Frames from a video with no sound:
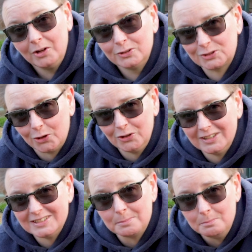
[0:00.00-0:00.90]

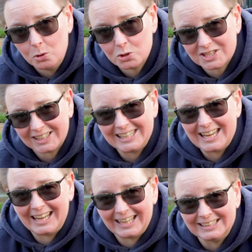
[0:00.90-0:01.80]
Soil is mostly
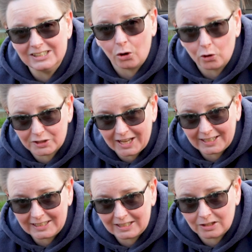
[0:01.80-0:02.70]

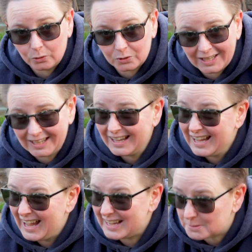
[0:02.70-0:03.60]
inorganic, okay?
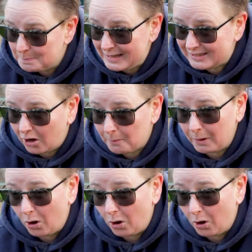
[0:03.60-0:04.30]
It's made up